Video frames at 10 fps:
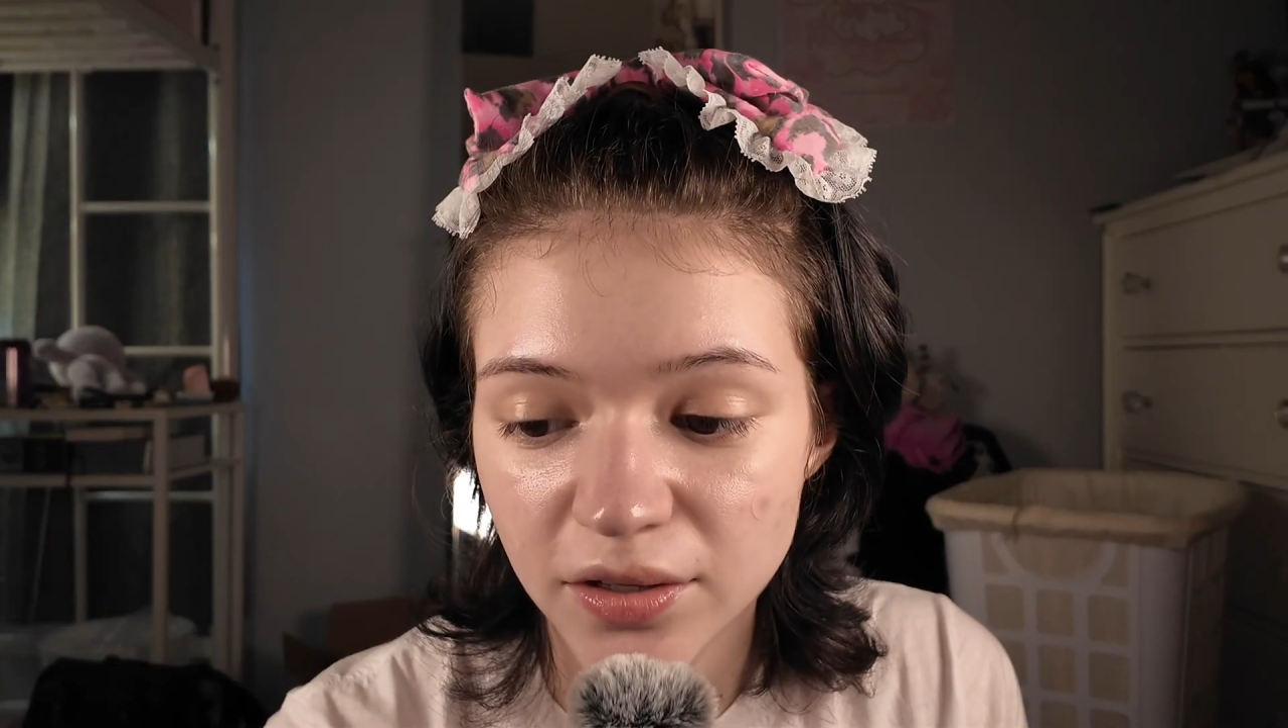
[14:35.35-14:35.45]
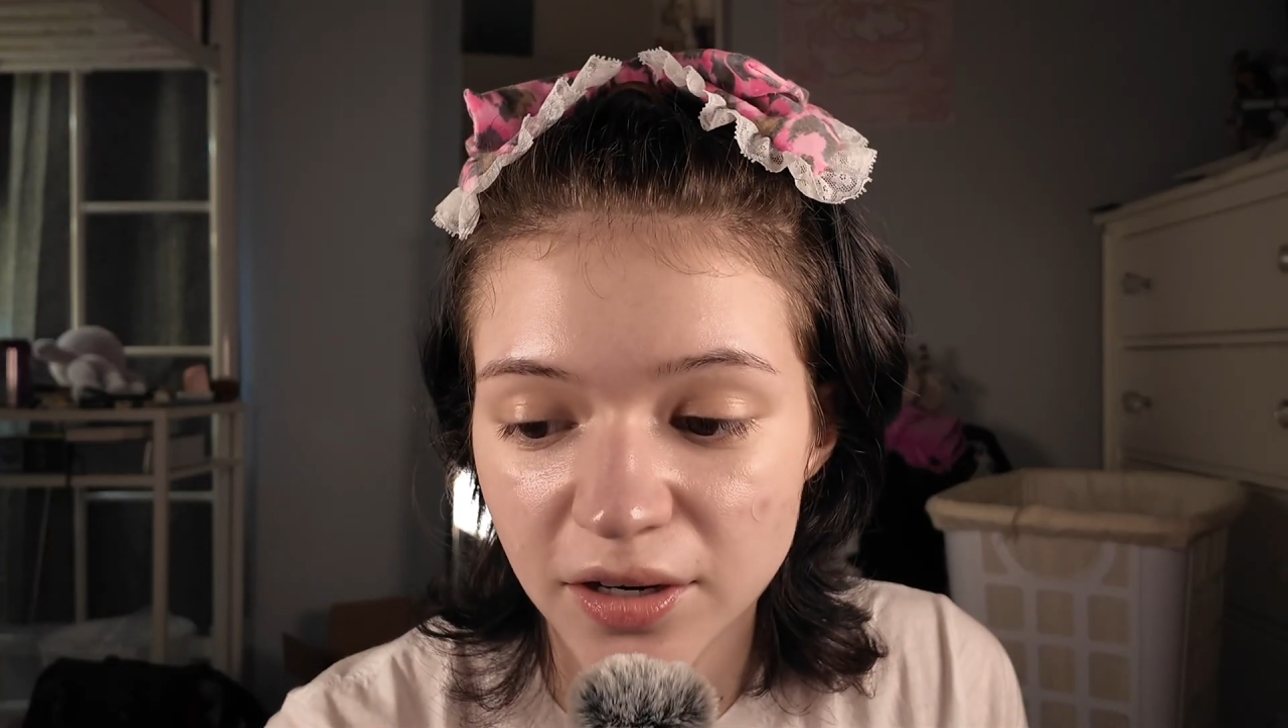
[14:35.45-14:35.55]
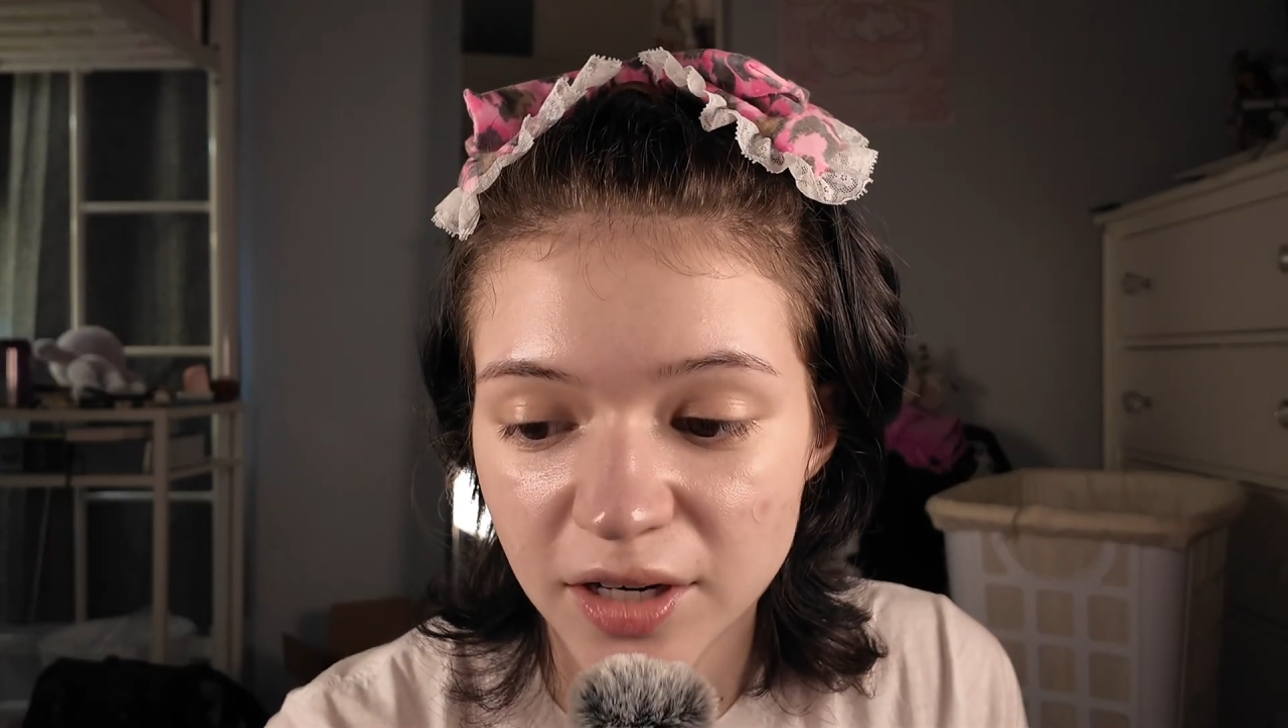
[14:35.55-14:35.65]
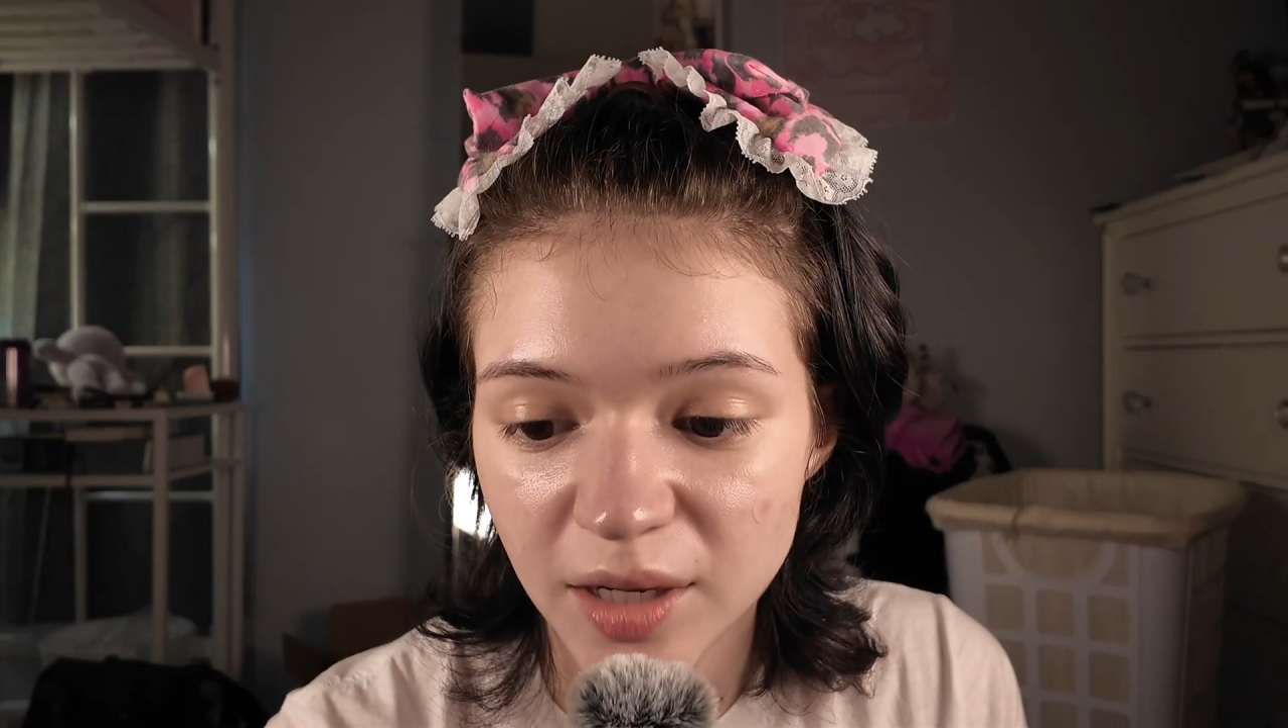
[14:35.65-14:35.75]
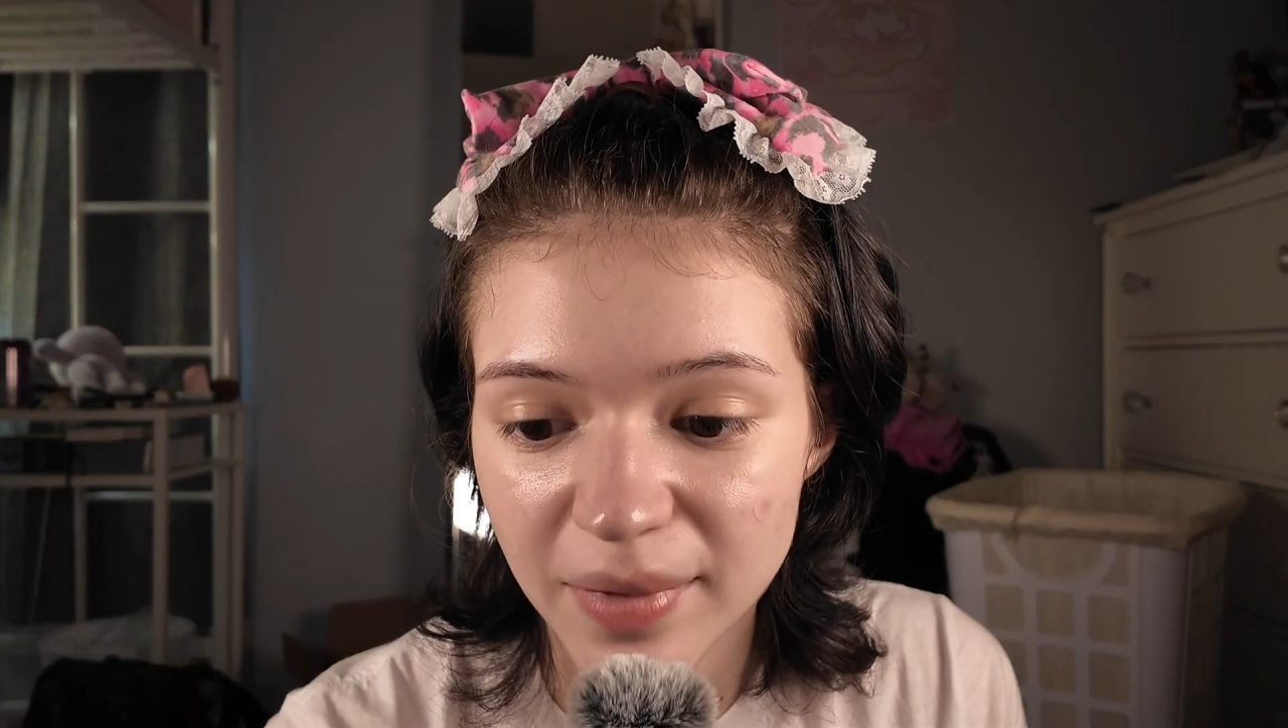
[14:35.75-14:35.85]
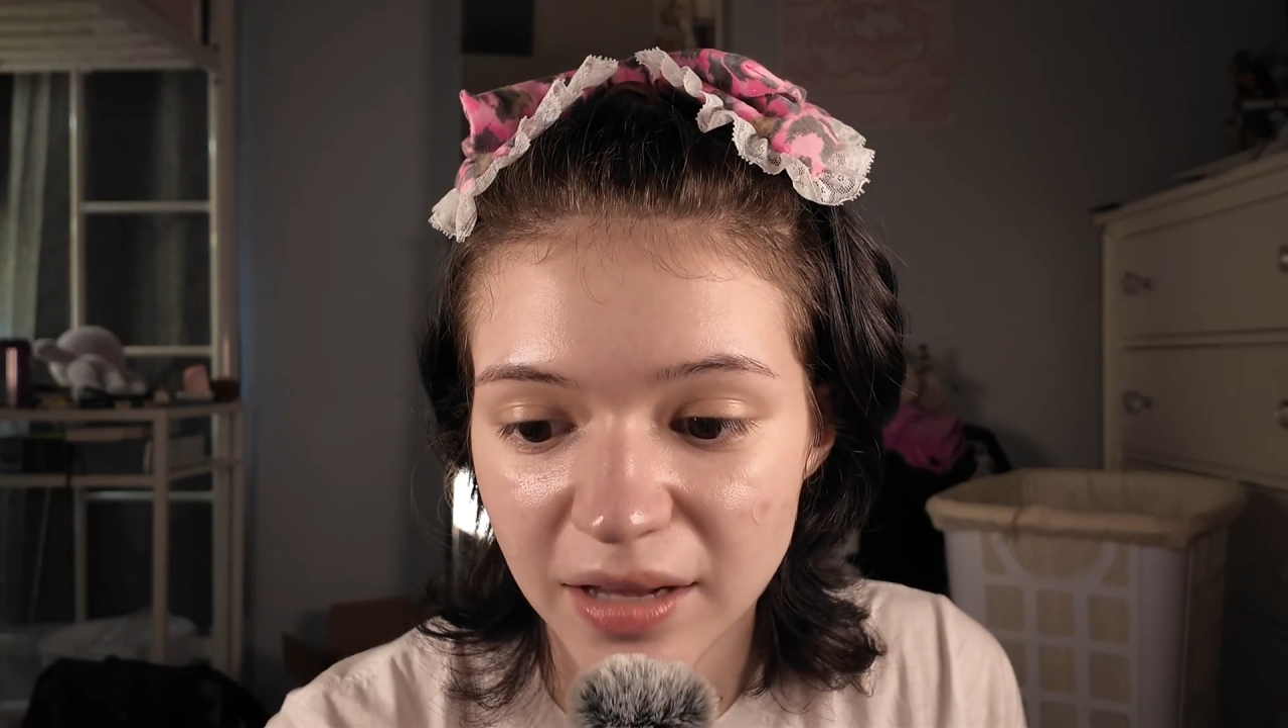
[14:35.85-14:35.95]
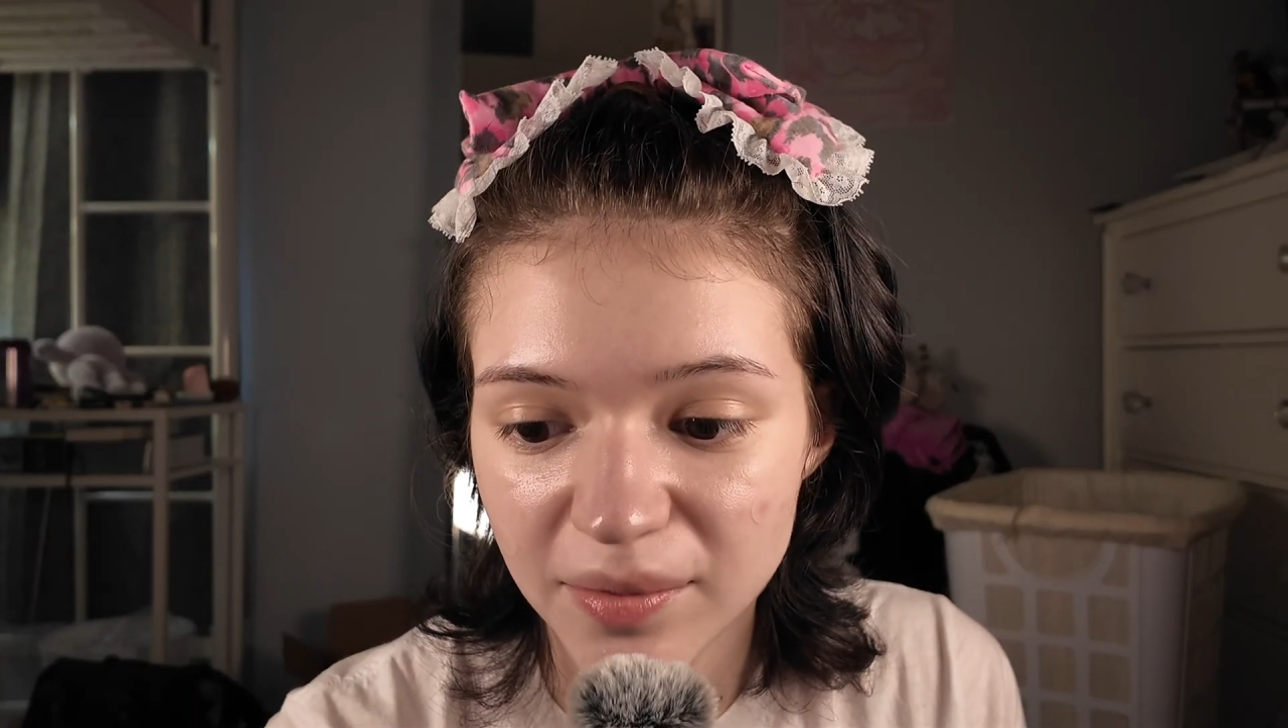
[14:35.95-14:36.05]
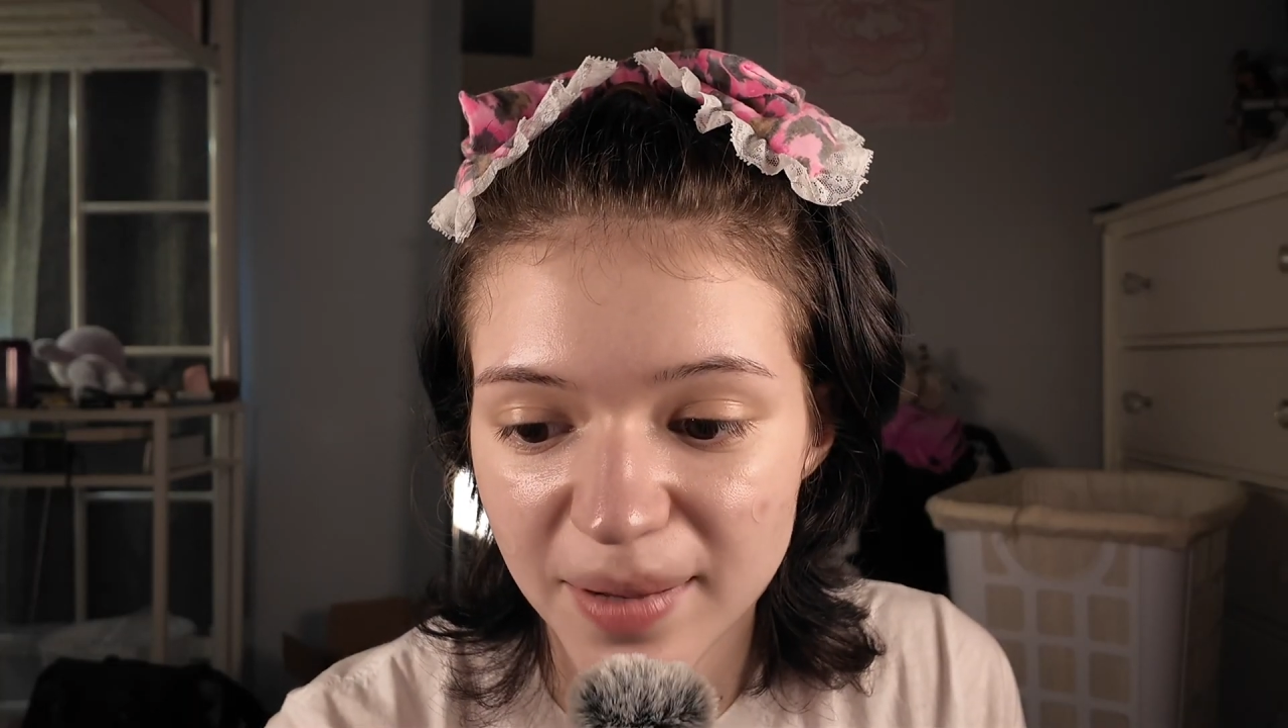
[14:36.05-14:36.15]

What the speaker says: learn about the